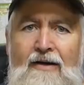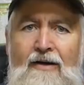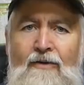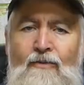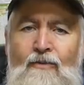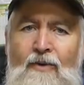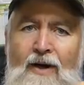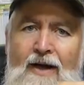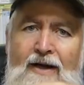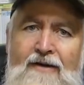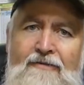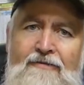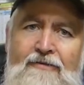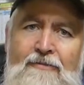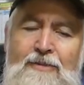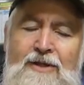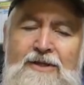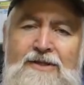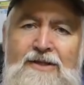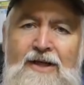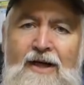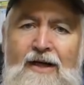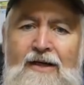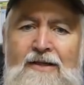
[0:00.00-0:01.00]
away from
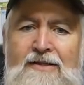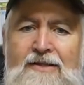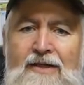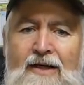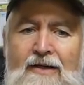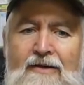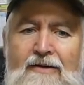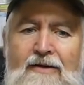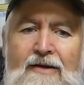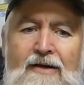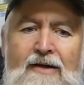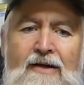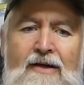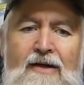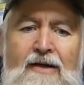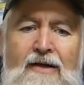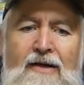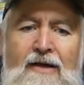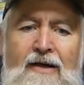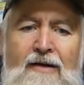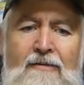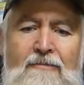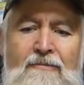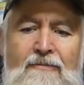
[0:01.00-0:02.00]
the chuck, so
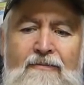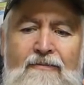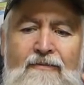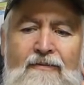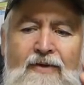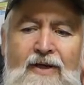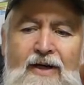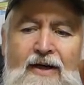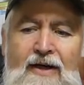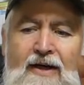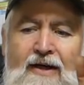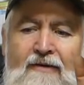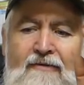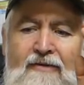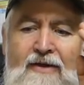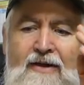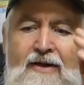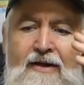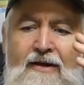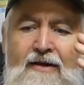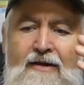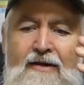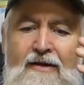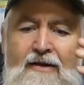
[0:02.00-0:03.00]
you can have a
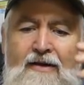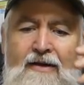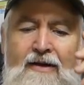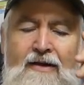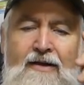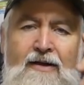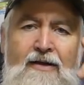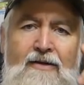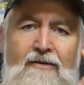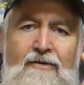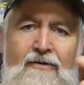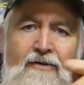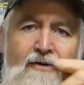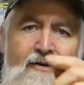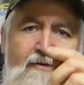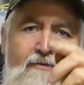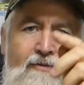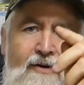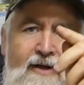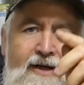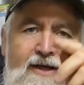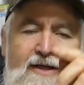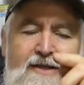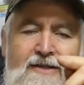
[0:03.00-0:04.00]
little
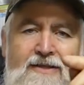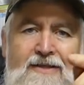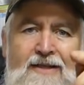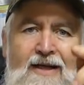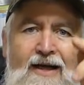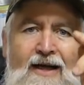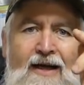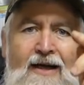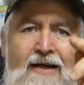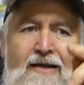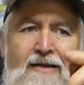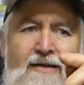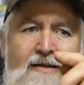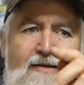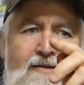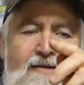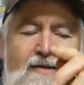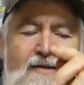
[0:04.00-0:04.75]
groove where you start